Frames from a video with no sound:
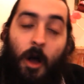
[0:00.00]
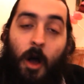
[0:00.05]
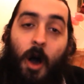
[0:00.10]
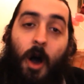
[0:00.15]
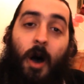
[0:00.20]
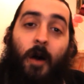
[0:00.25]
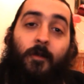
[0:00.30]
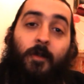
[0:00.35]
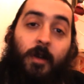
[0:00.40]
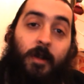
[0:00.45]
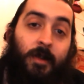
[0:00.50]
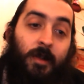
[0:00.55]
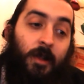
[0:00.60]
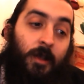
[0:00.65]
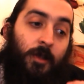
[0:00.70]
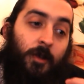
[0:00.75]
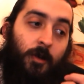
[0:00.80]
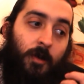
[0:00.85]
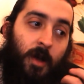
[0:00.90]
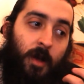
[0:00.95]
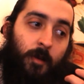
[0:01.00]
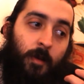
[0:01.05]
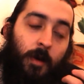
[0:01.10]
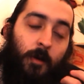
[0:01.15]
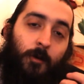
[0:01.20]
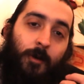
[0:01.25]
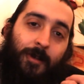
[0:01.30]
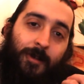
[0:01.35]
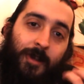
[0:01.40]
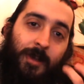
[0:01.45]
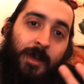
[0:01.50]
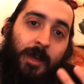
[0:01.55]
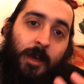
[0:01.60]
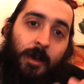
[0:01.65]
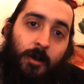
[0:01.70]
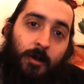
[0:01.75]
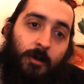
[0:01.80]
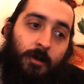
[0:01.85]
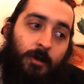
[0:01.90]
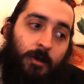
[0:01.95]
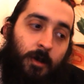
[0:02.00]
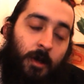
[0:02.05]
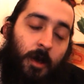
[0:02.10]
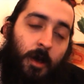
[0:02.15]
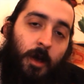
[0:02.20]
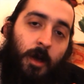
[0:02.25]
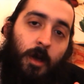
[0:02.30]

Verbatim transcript: Obviously, the Rebbe, with the years,